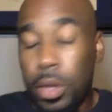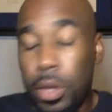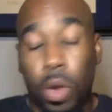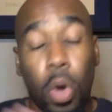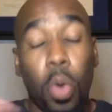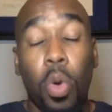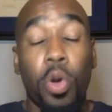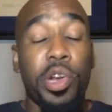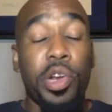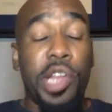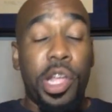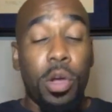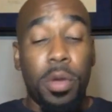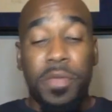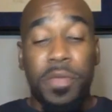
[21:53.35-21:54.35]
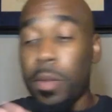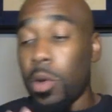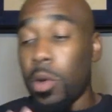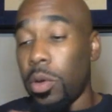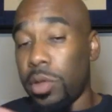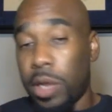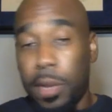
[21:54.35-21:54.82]
whole ordeal of them
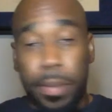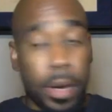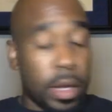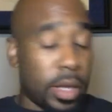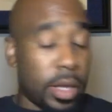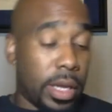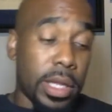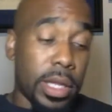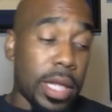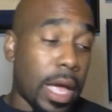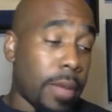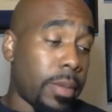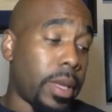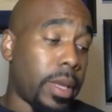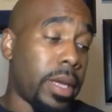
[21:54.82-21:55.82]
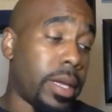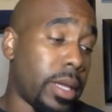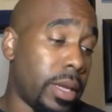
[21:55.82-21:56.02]
going through that process. It's a lot, man.